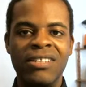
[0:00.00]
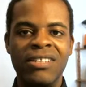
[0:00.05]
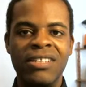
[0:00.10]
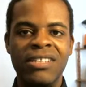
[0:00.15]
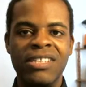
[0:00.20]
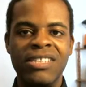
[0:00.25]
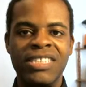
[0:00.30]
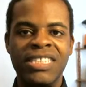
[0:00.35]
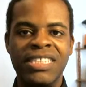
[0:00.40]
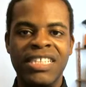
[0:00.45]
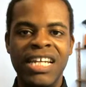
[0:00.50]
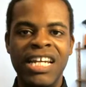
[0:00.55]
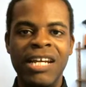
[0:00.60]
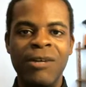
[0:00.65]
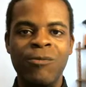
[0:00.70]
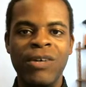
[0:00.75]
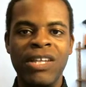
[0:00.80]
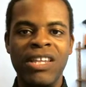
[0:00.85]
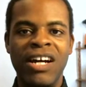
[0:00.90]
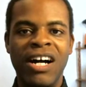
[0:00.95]
The
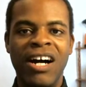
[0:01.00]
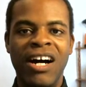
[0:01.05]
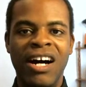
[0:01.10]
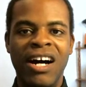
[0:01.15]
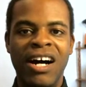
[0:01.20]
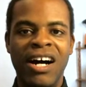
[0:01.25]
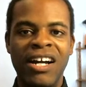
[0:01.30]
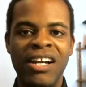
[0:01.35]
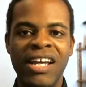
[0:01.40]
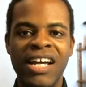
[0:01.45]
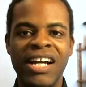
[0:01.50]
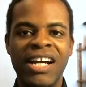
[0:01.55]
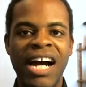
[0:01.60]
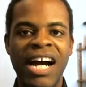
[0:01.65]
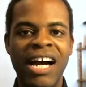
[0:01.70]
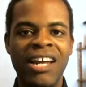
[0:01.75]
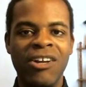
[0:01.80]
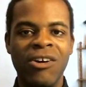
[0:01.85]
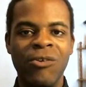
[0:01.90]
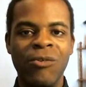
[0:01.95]
scene with Han and
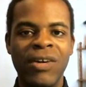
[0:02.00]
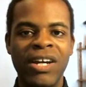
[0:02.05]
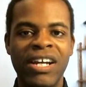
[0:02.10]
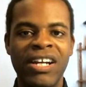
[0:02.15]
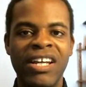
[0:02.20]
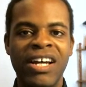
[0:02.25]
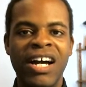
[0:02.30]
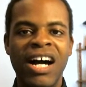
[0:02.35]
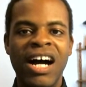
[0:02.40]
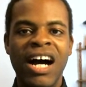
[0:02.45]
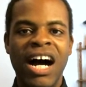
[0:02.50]
Kylo Ren,